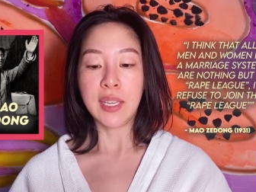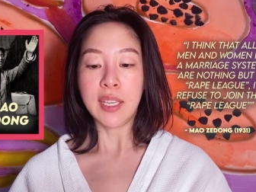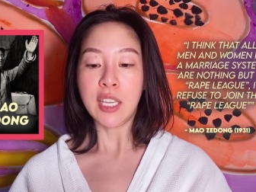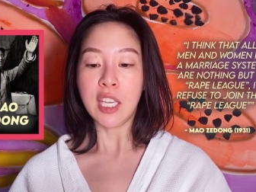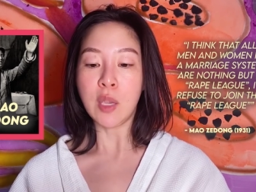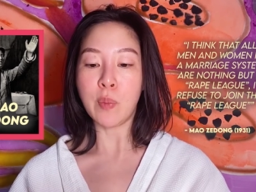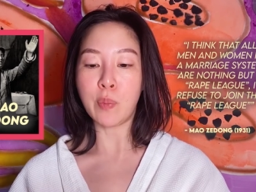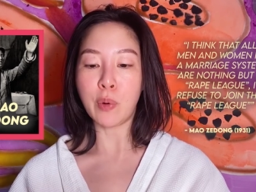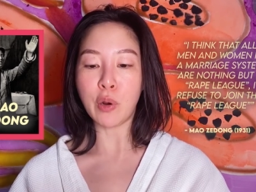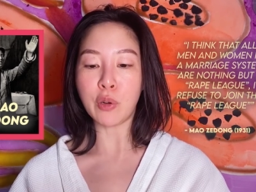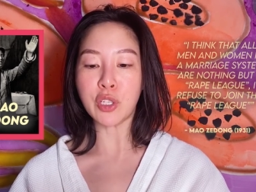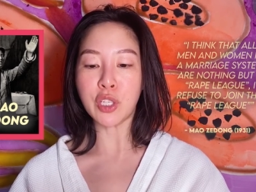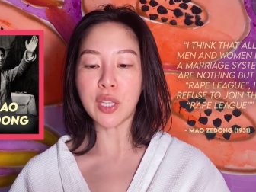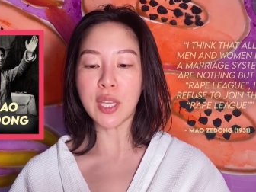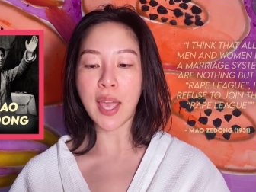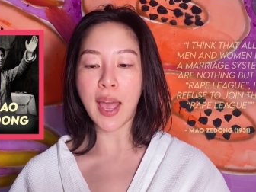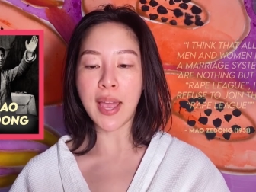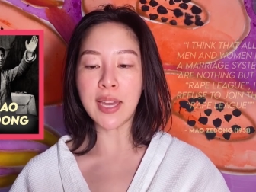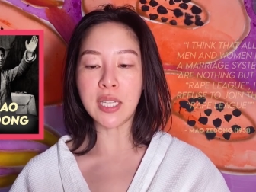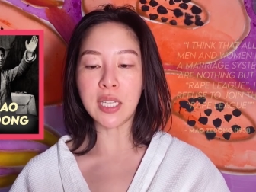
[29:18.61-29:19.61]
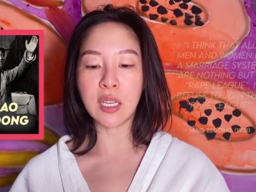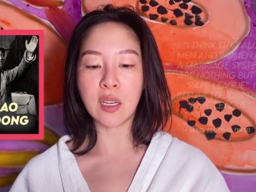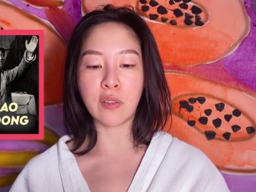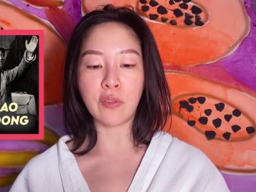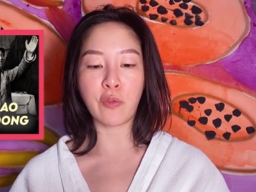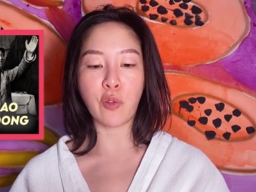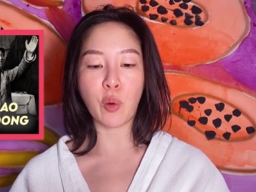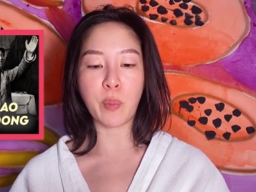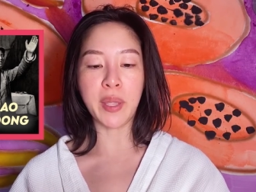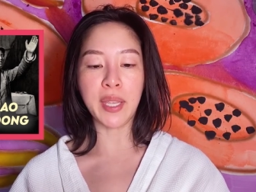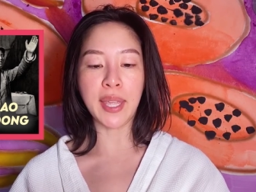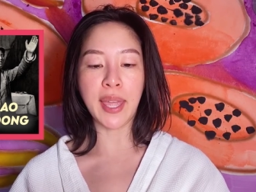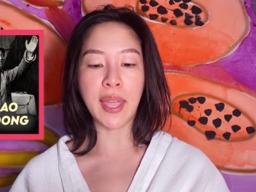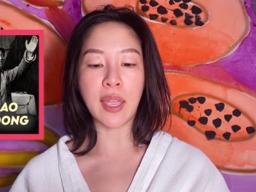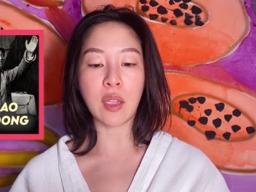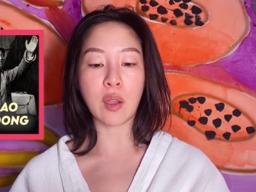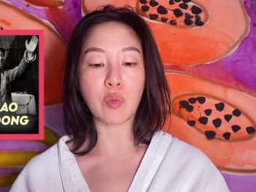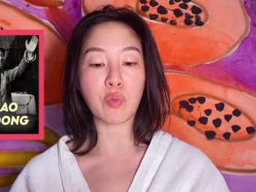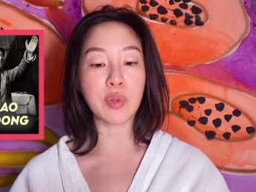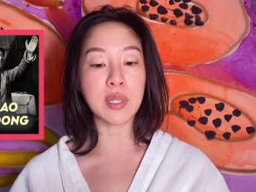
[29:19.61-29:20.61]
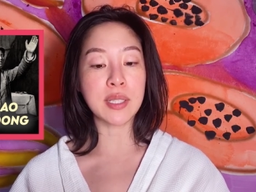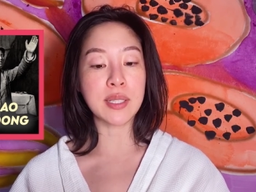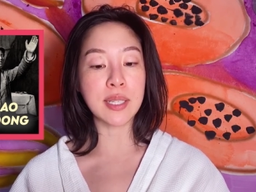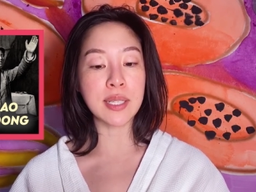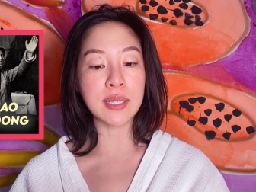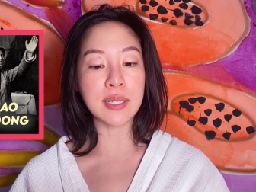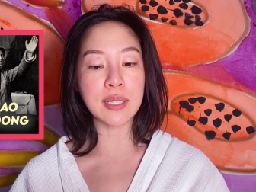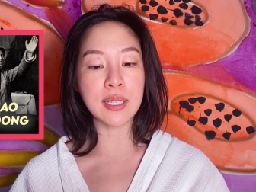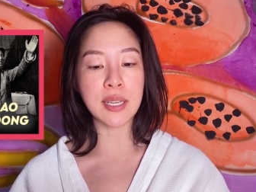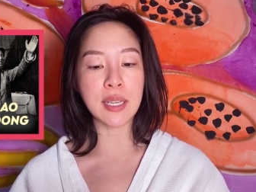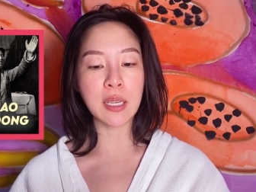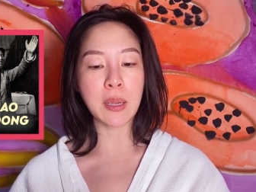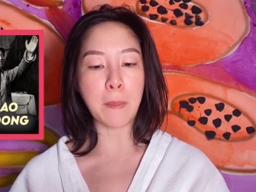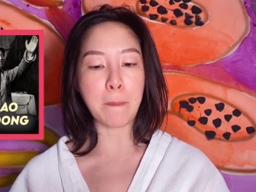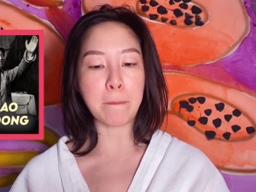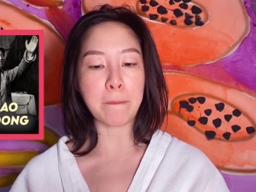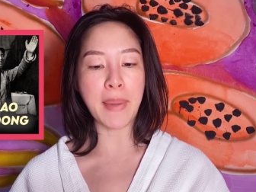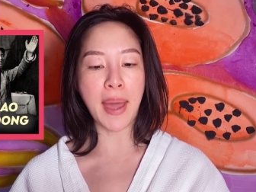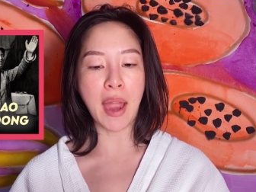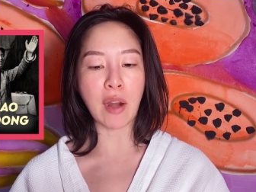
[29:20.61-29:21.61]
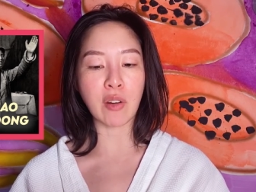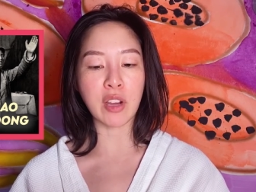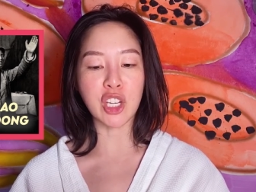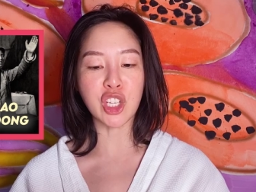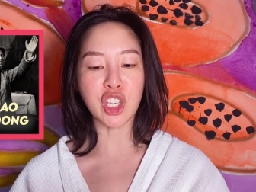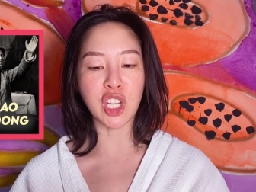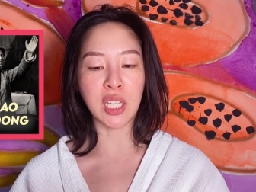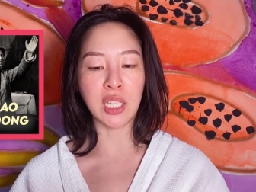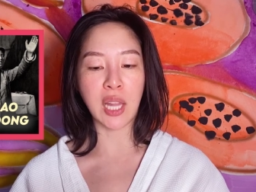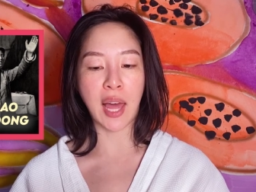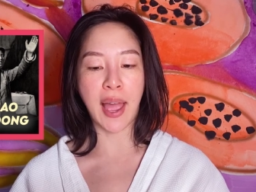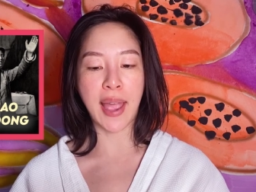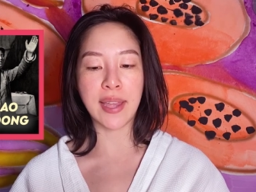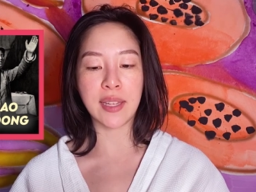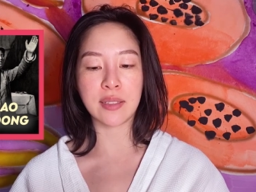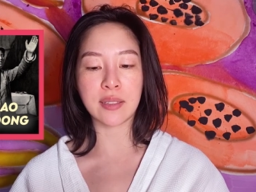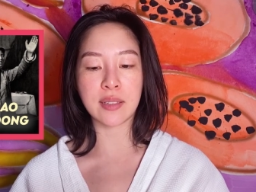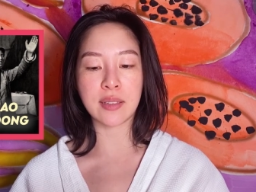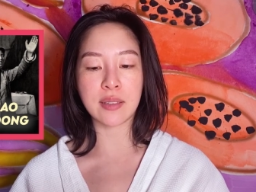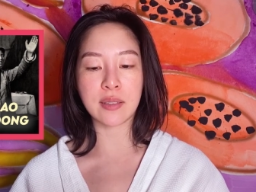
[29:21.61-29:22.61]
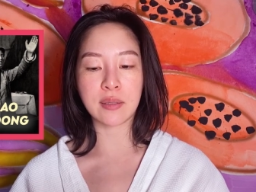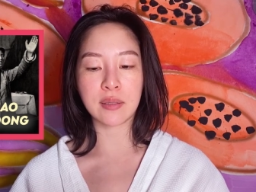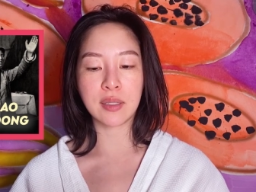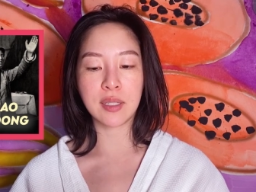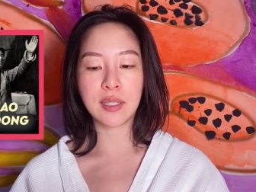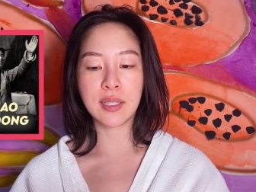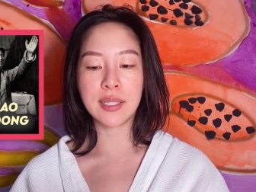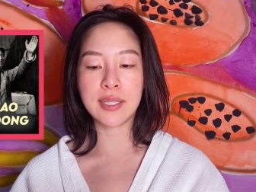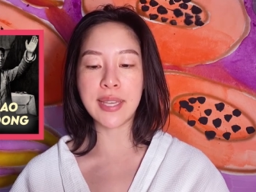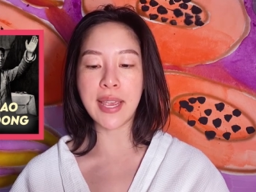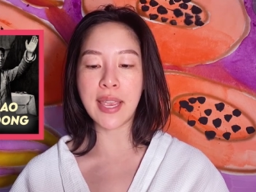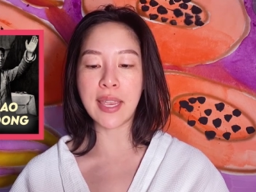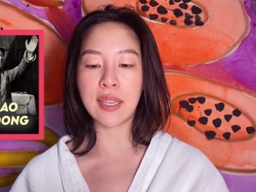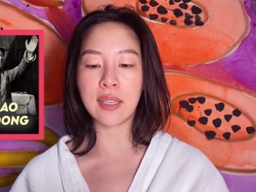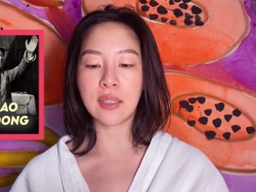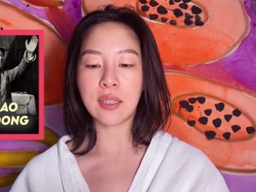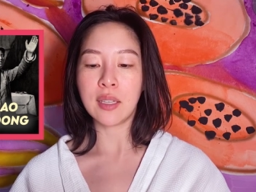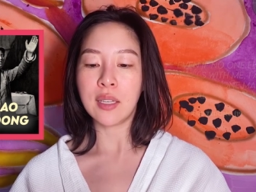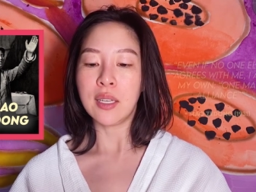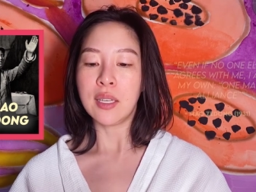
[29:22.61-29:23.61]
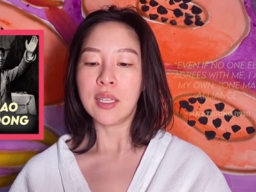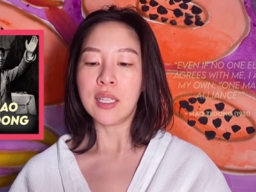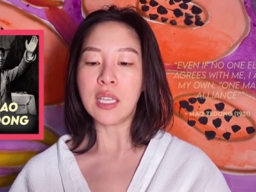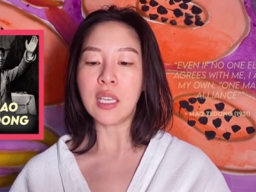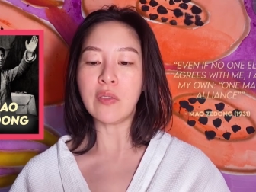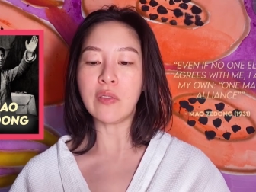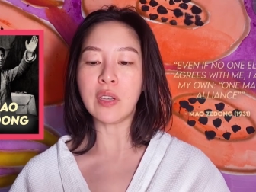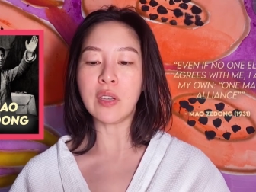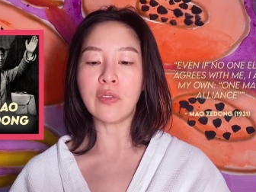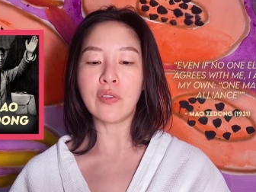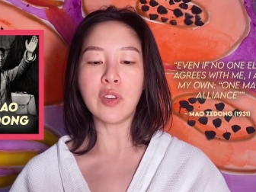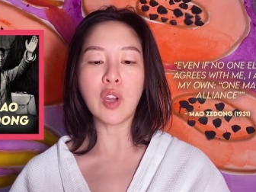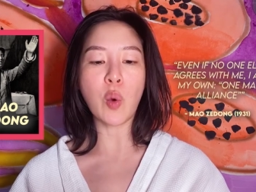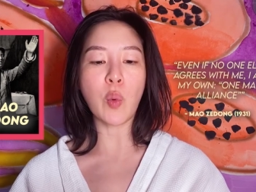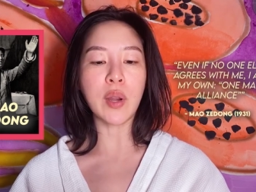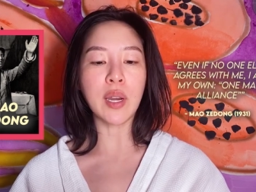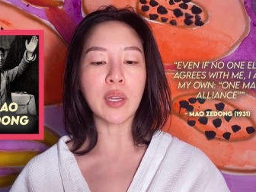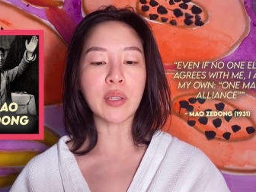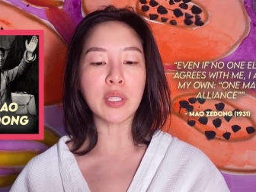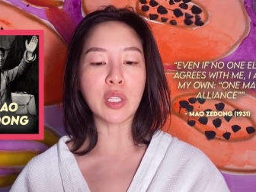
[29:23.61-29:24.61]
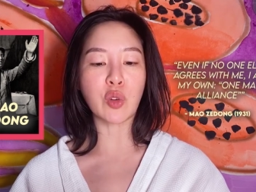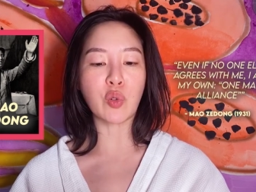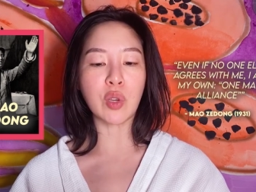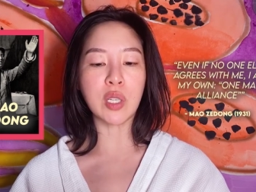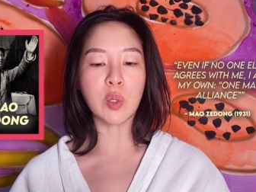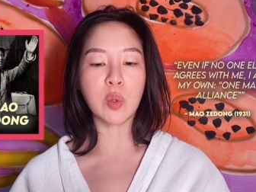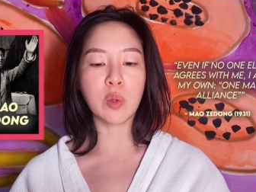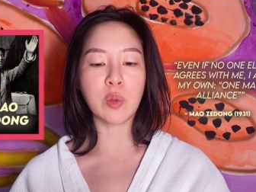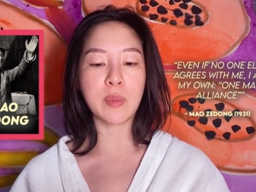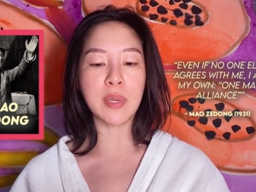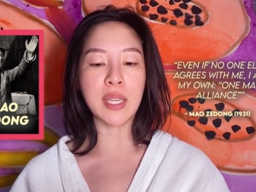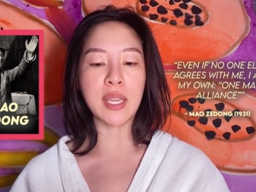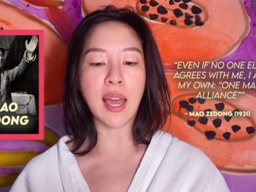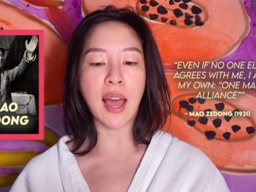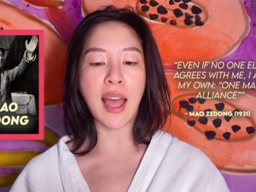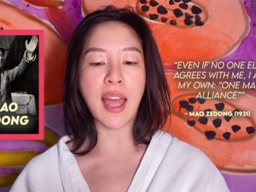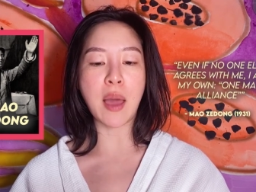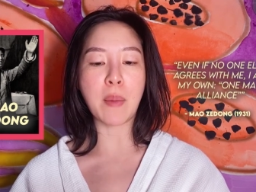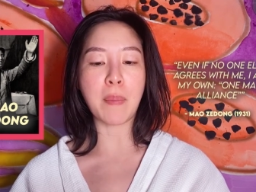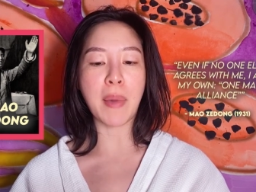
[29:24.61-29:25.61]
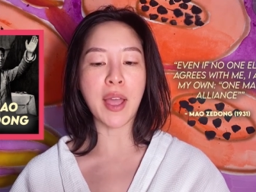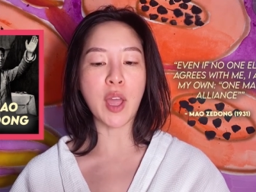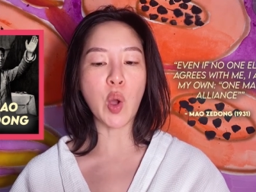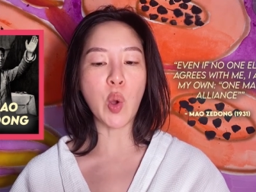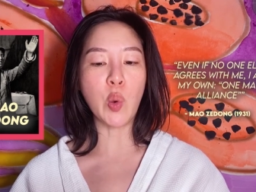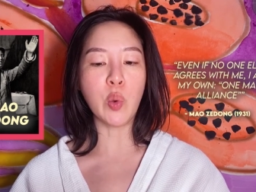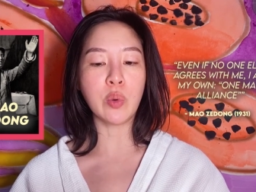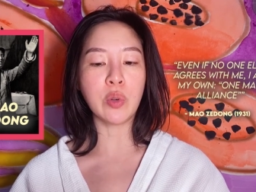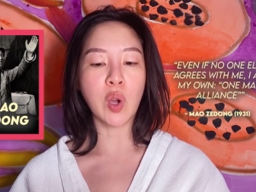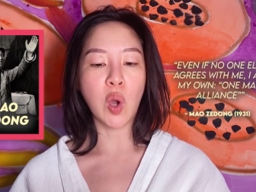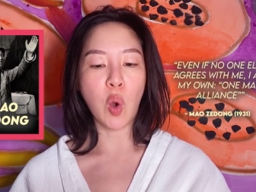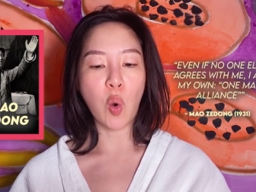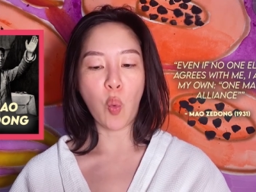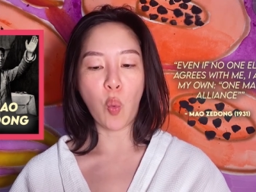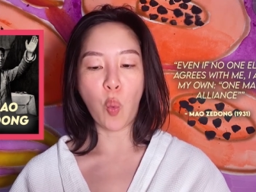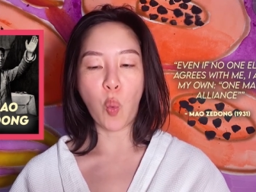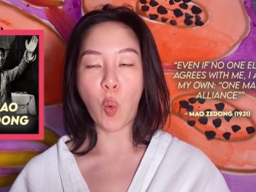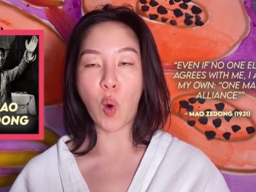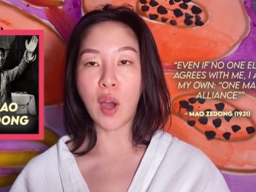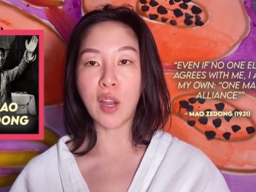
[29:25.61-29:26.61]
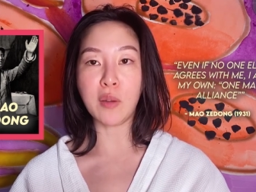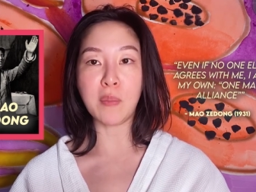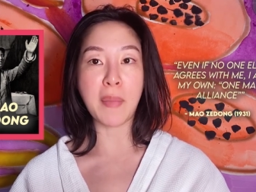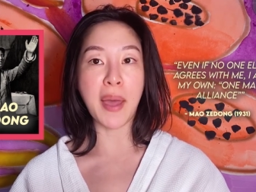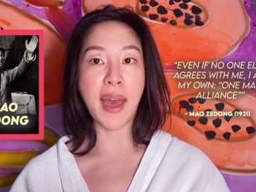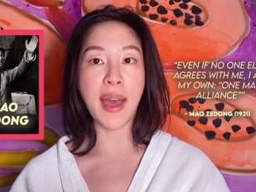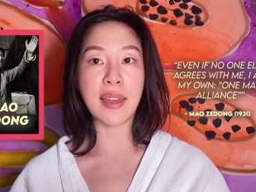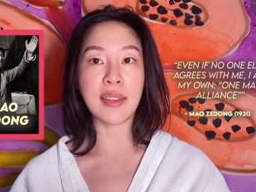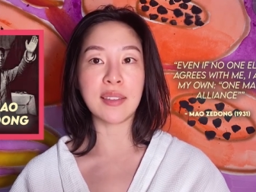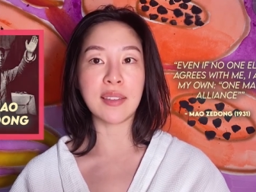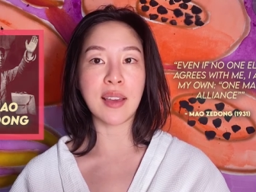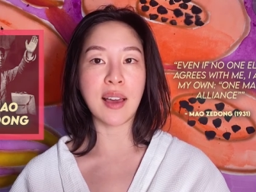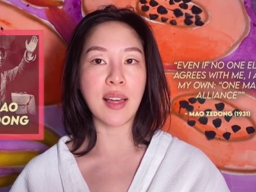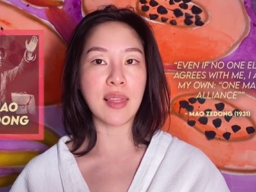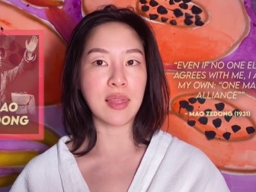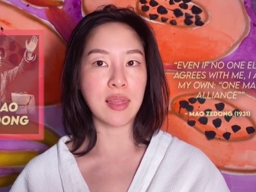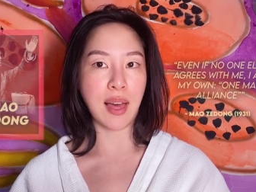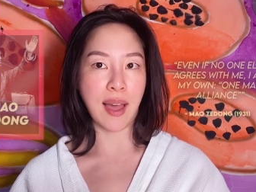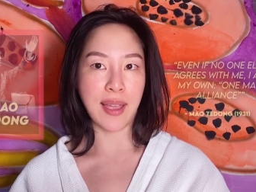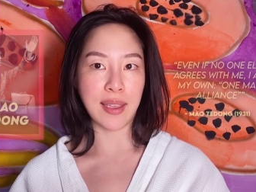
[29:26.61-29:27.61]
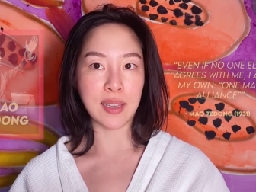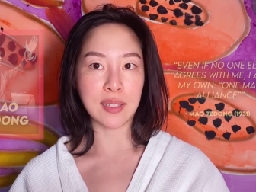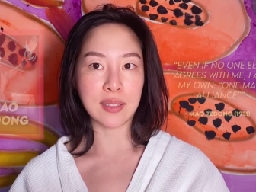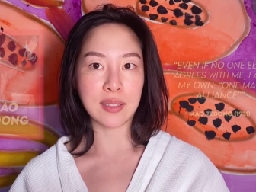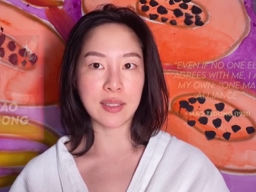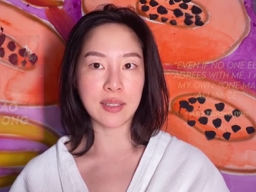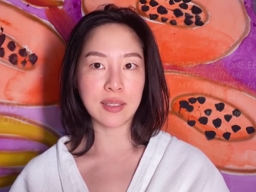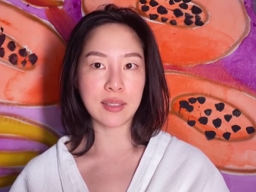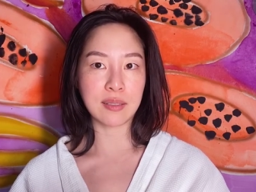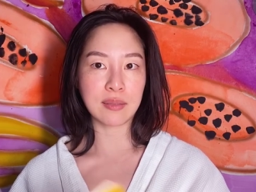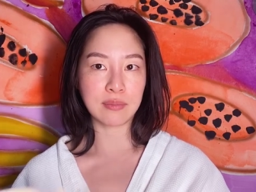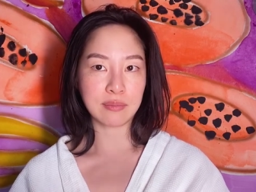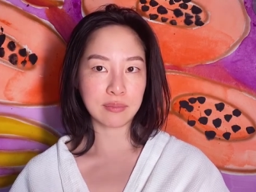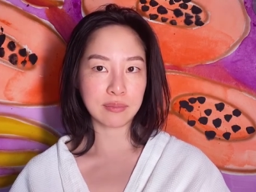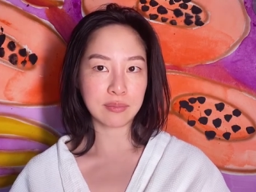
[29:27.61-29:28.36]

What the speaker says: He broached the idea of forming a resisting marriage alliance, saying, Even if no one else agrees with me, I am my own one-man alliance.